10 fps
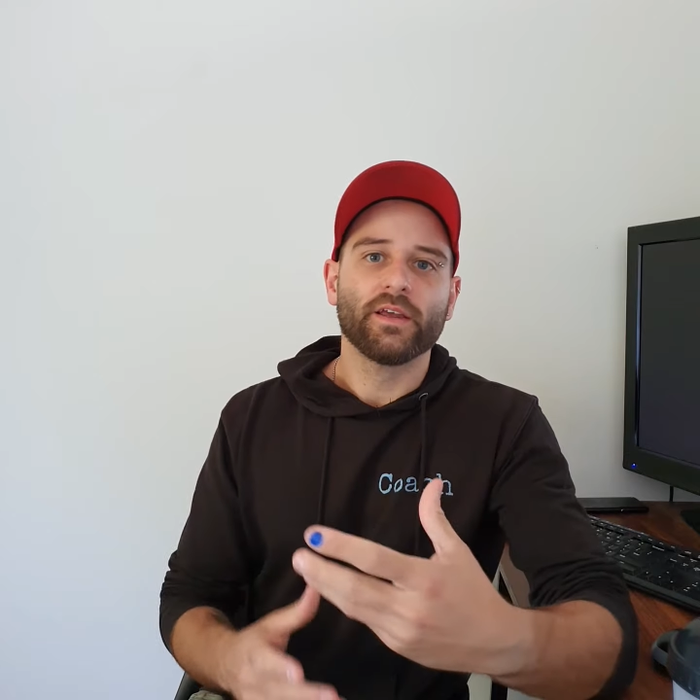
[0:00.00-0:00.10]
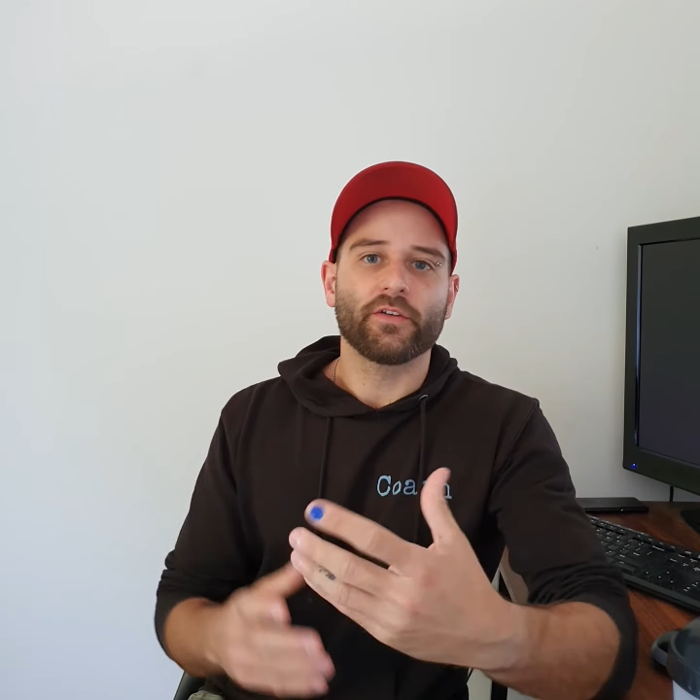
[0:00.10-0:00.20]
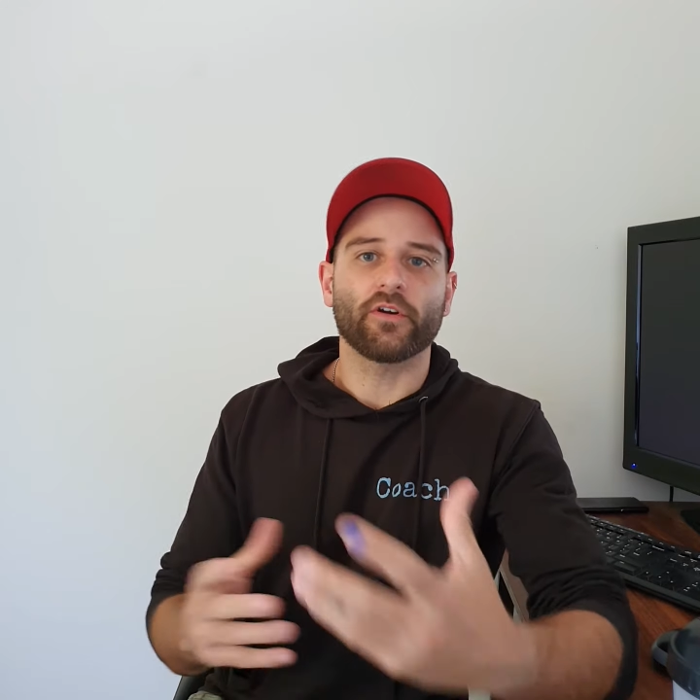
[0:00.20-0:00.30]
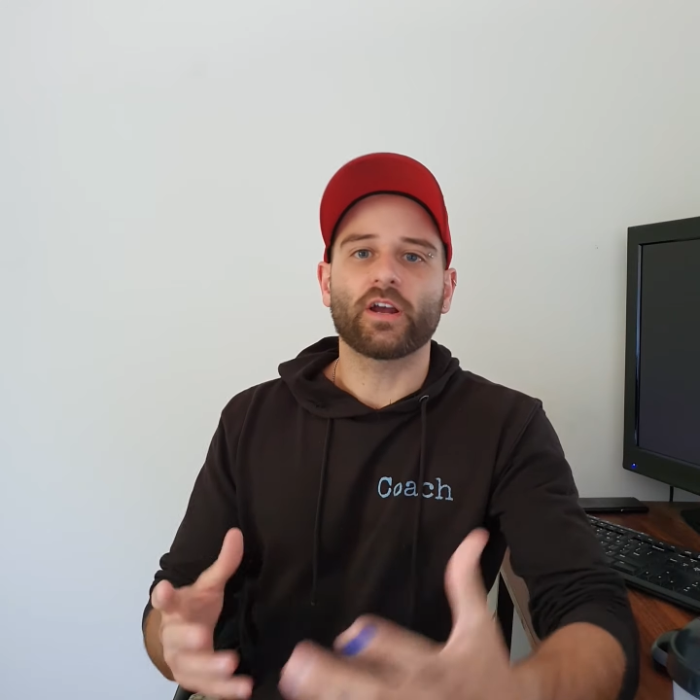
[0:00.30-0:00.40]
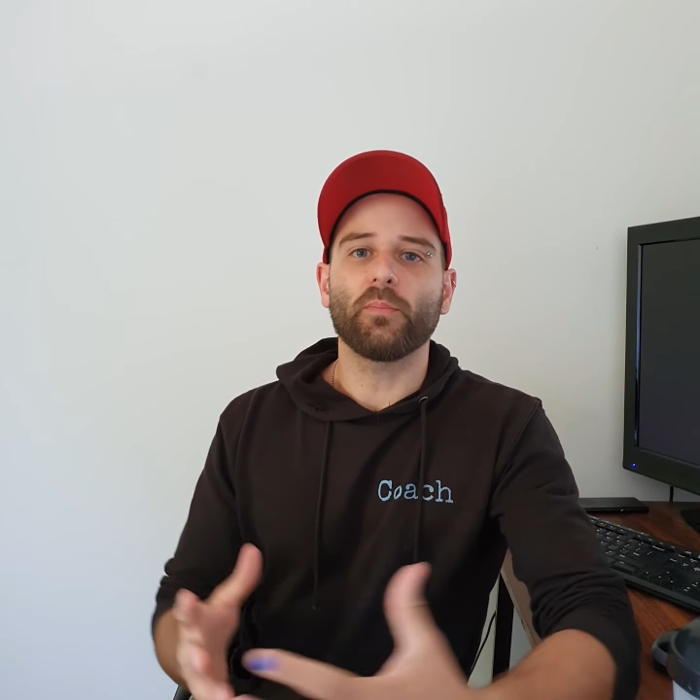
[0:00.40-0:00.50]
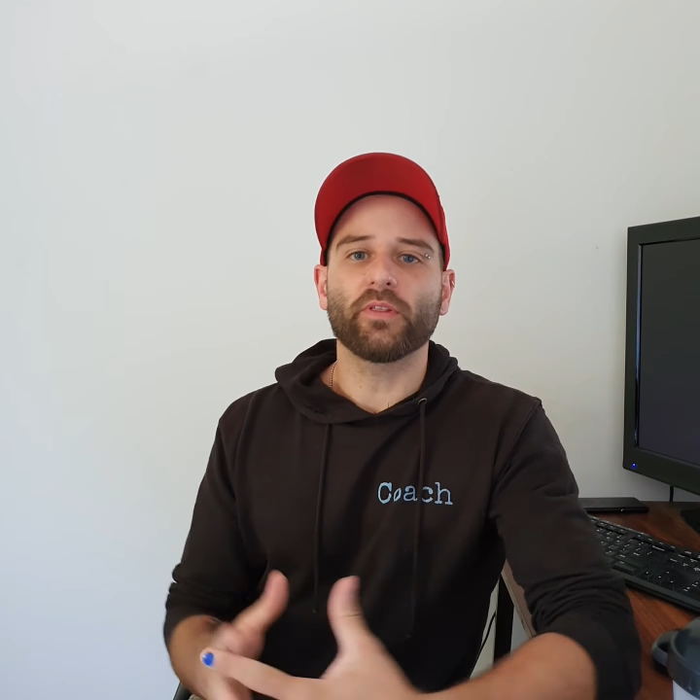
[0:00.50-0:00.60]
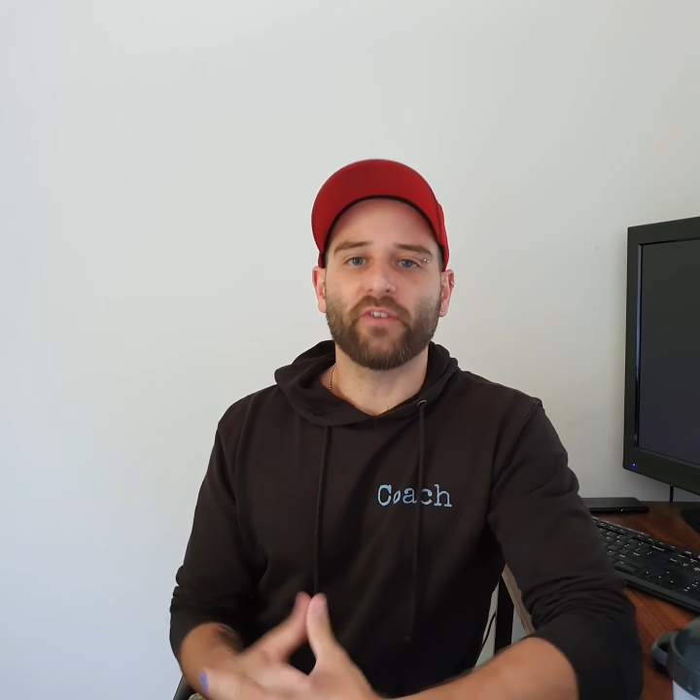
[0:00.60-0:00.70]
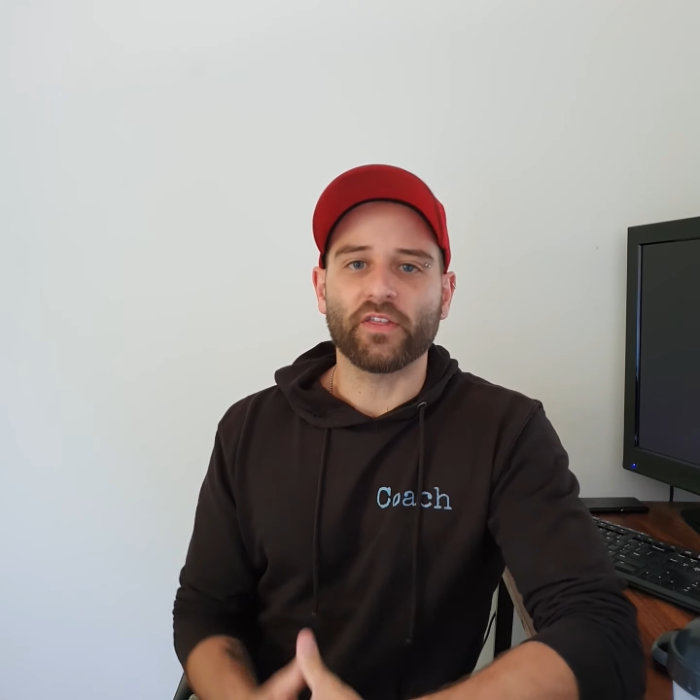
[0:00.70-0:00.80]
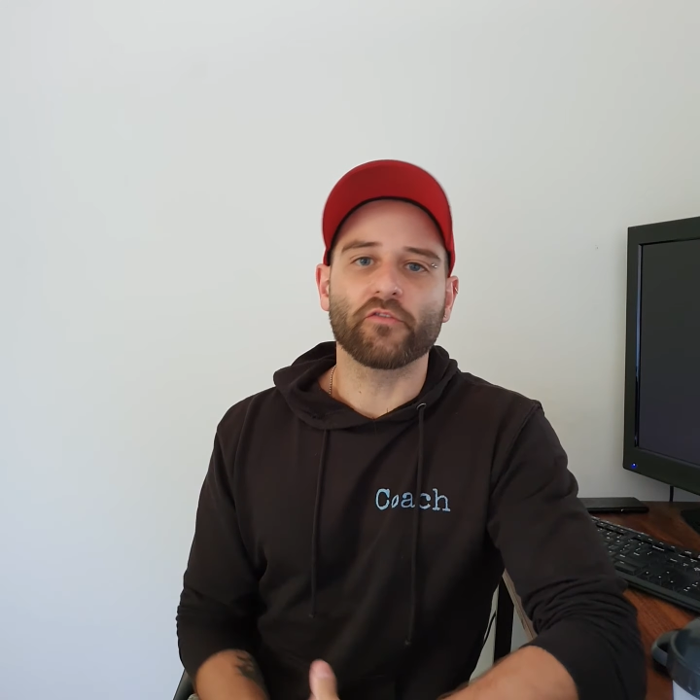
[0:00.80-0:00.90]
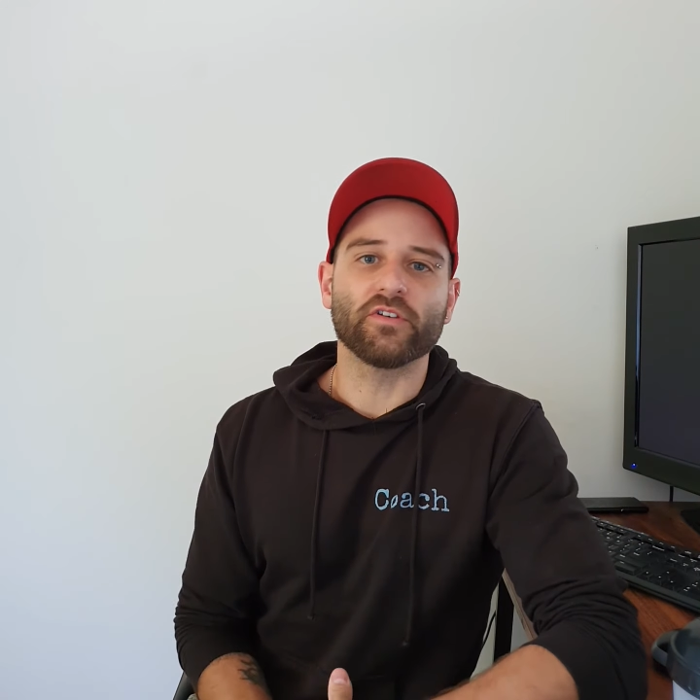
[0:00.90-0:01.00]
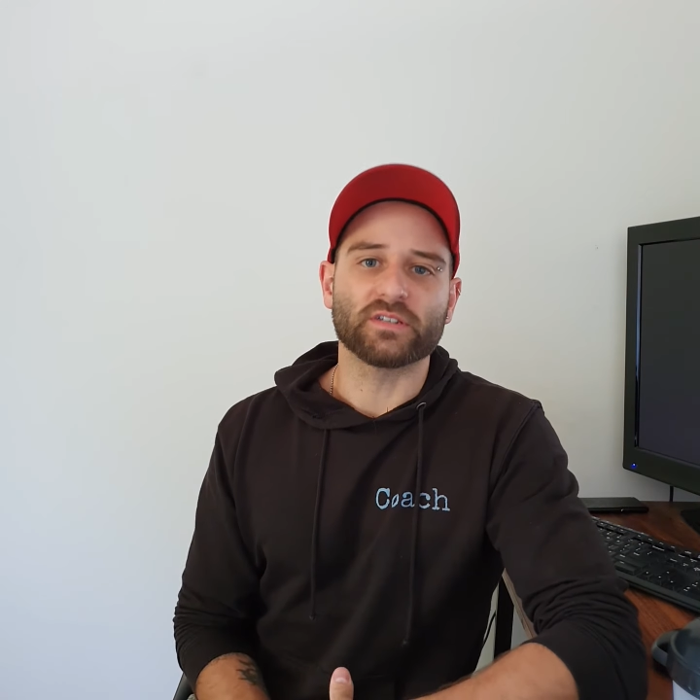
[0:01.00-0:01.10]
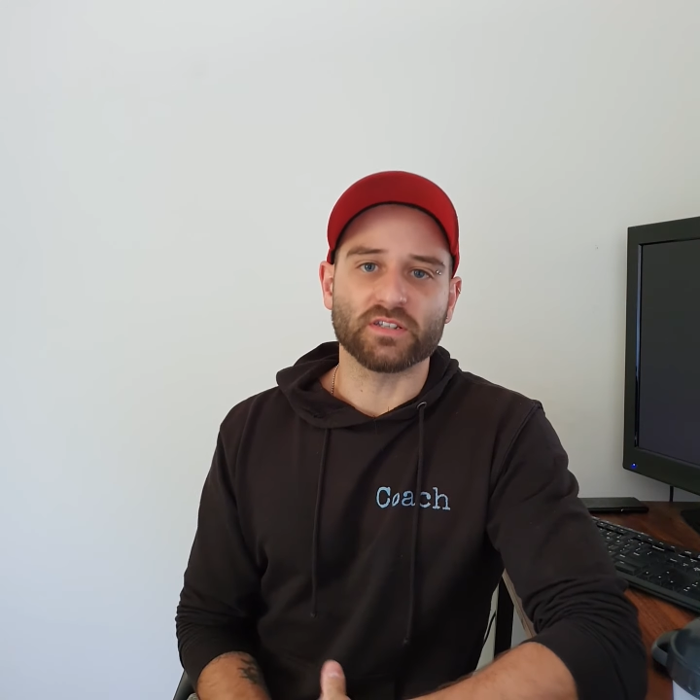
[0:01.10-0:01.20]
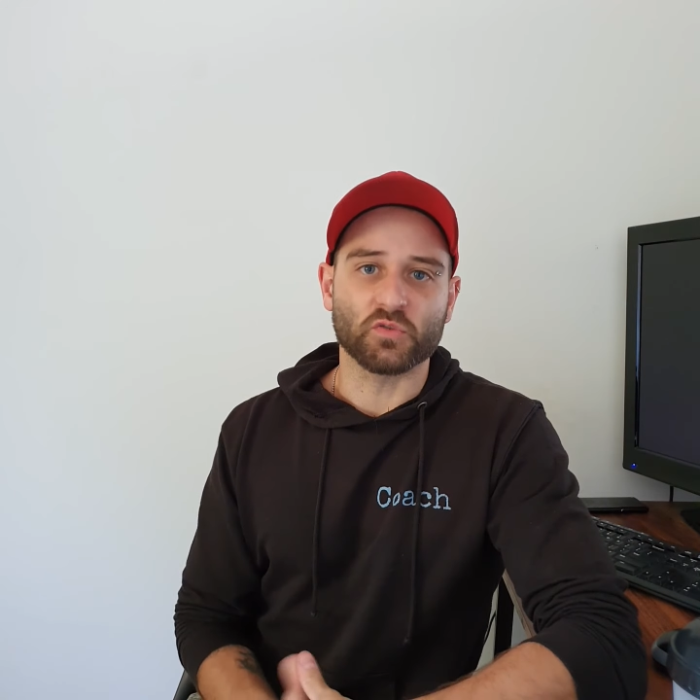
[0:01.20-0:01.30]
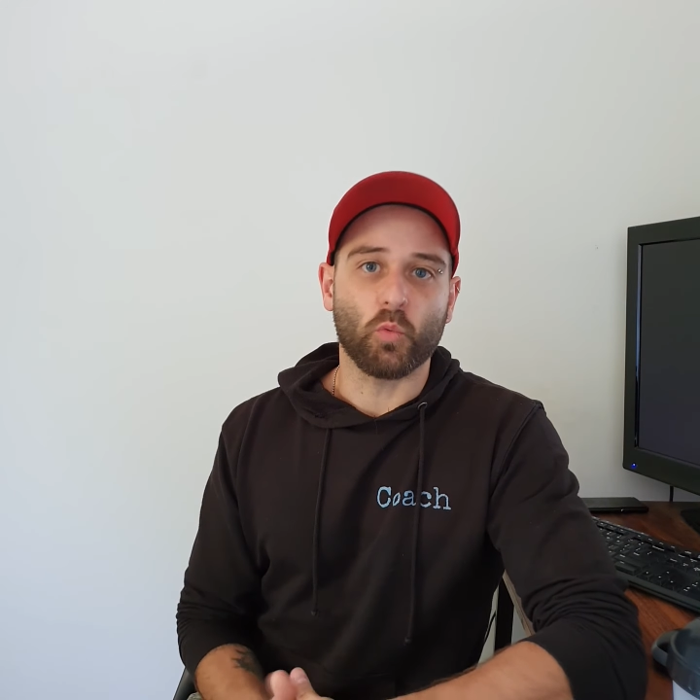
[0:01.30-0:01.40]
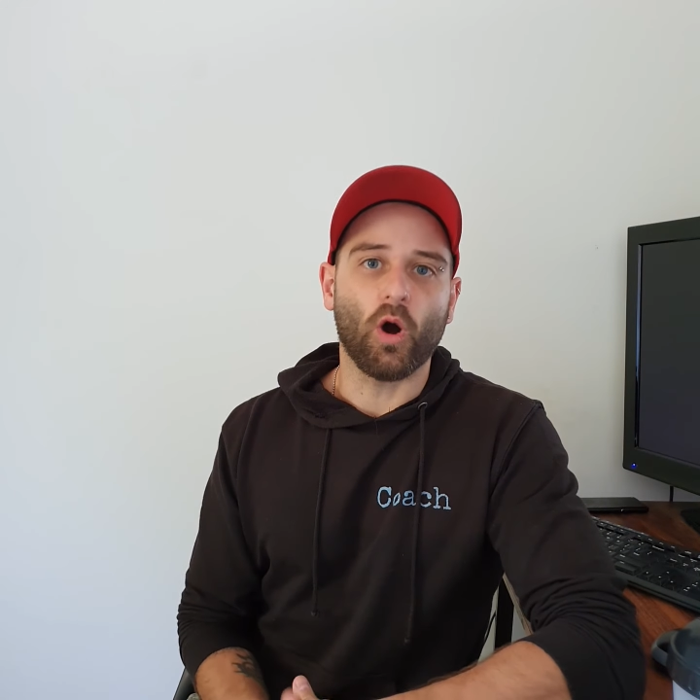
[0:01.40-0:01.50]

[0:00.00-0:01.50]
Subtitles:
there are a couple of other reasons